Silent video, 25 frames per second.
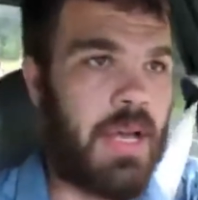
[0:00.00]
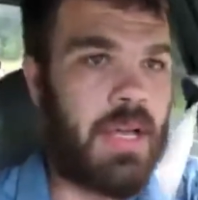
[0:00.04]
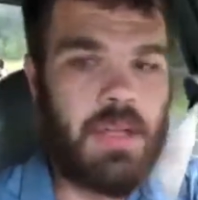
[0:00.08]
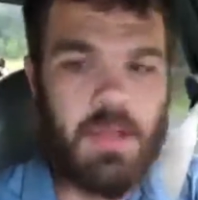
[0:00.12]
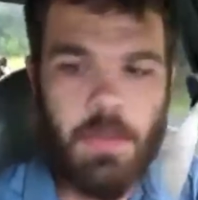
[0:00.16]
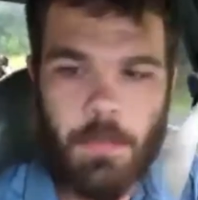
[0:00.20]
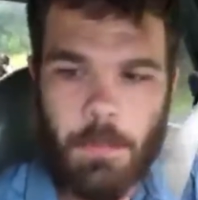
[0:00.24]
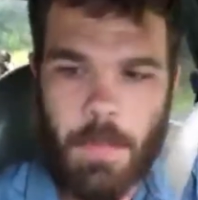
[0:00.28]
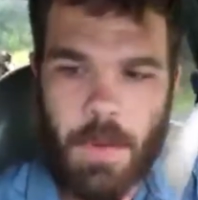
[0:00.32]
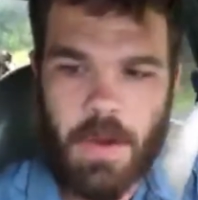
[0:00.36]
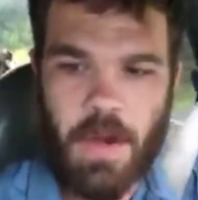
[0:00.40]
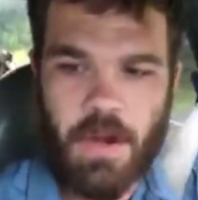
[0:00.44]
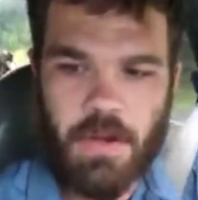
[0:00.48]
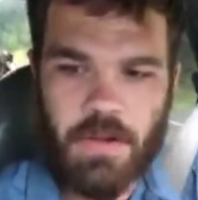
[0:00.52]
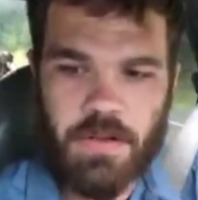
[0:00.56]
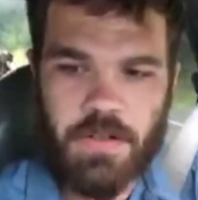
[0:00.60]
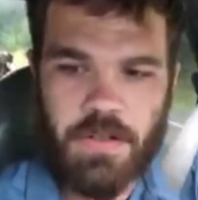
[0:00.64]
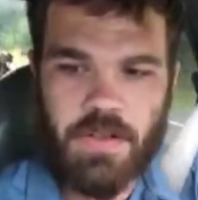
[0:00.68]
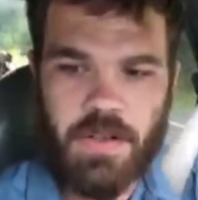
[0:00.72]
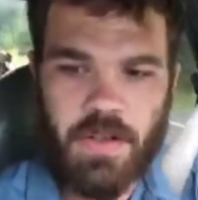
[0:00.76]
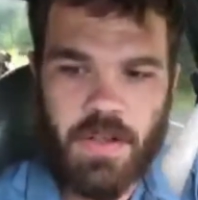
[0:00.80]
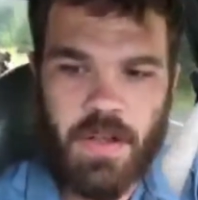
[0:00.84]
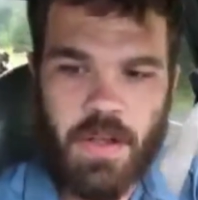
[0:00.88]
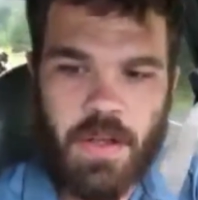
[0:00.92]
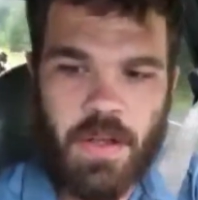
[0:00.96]
compared
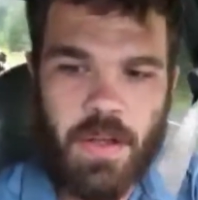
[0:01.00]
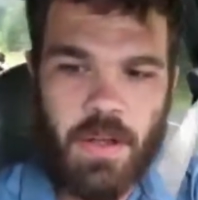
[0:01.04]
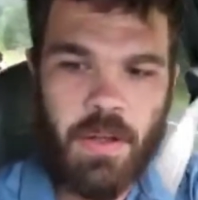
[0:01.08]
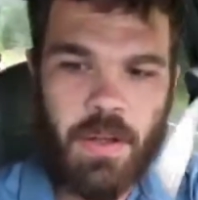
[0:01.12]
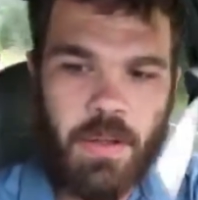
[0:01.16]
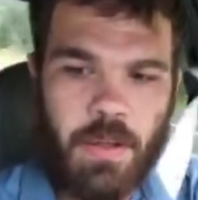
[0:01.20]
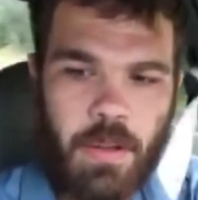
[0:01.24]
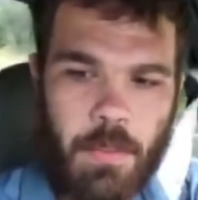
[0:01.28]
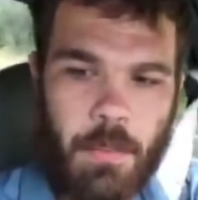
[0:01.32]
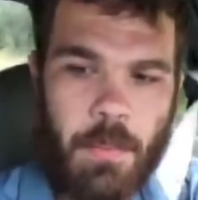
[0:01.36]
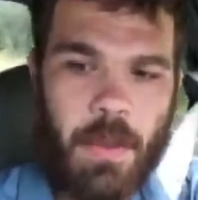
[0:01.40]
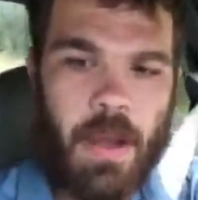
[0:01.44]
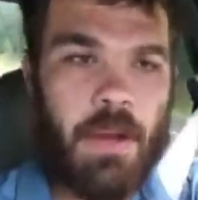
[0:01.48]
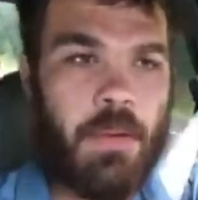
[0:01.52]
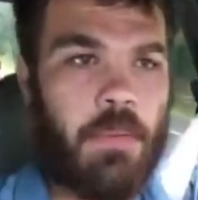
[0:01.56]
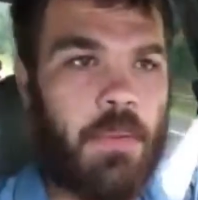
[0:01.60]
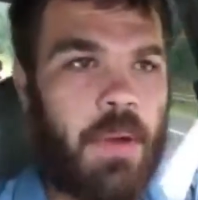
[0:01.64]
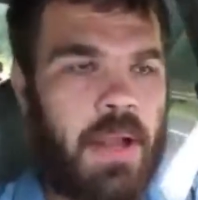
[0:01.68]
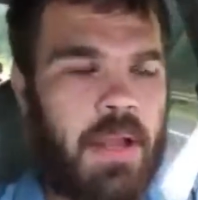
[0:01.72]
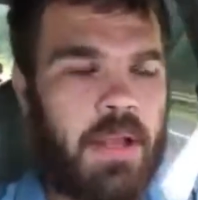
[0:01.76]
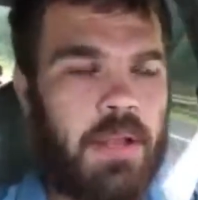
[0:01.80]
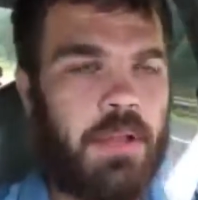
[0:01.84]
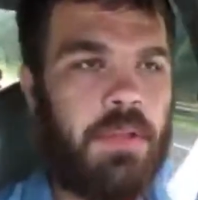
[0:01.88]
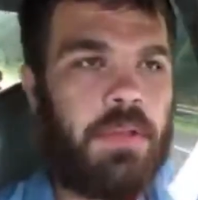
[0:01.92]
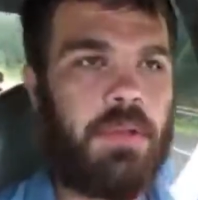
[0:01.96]
to my
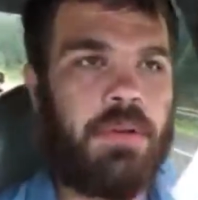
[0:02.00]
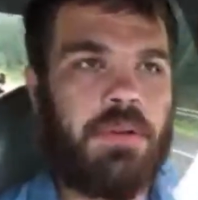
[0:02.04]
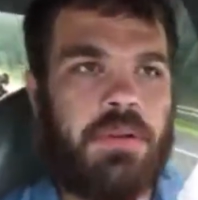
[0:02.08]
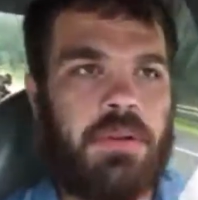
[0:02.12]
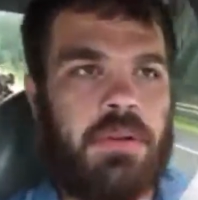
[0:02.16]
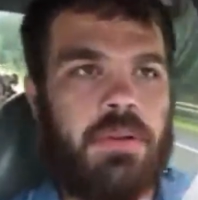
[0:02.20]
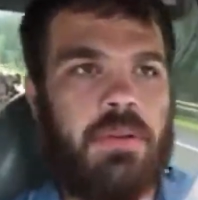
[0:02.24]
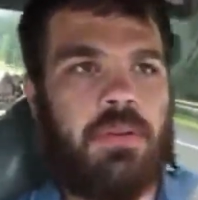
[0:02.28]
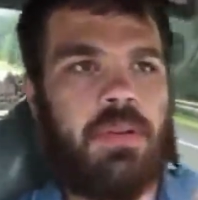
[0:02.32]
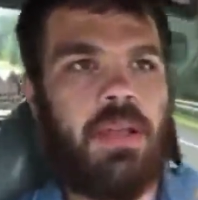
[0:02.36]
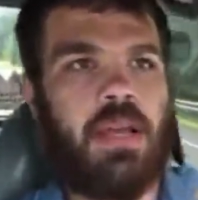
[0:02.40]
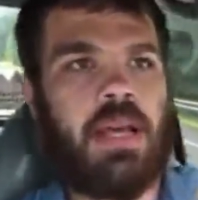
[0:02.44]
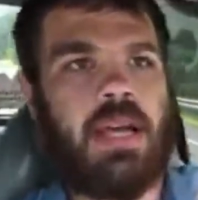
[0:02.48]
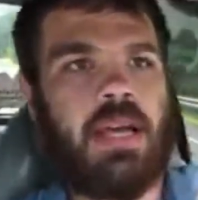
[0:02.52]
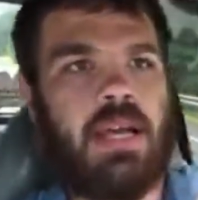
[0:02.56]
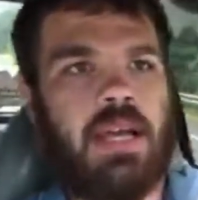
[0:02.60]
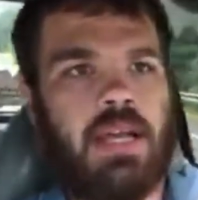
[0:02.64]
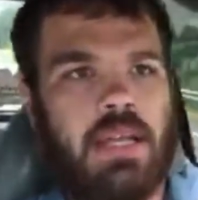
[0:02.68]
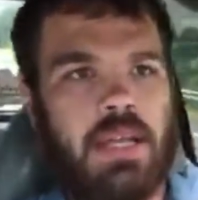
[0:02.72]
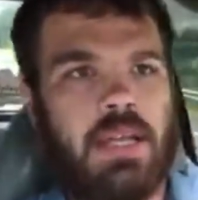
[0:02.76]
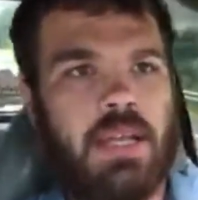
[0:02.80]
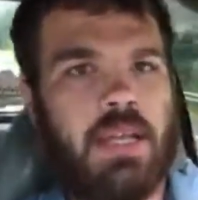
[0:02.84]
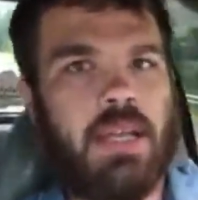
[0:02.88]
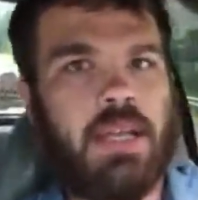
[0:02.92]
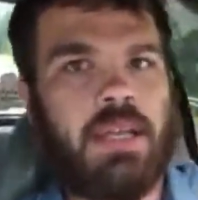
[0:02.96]
regular
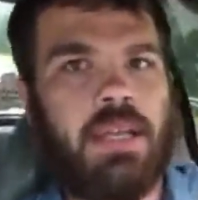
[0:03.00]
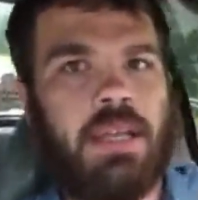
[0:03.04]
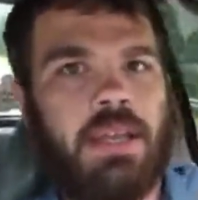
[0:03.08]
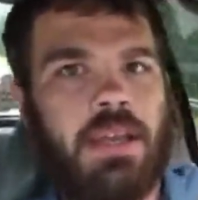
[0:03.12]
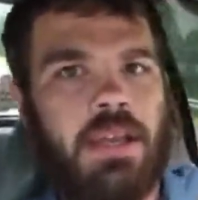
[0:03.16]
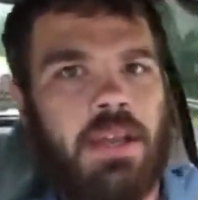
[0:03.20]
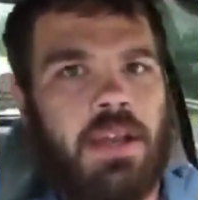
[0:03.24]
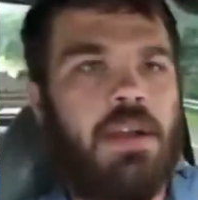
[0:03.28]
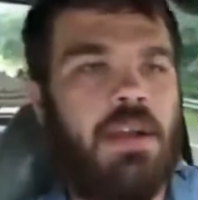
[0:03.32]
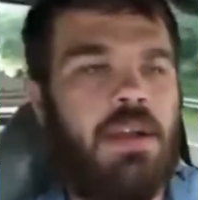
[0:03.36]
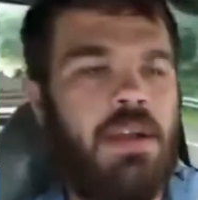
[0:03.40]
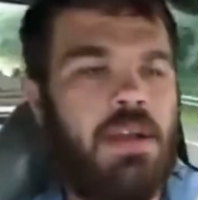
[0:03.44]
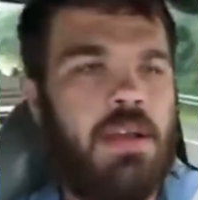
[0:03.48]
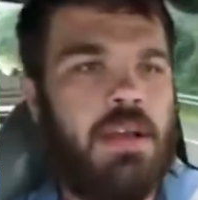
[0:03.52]
gig here.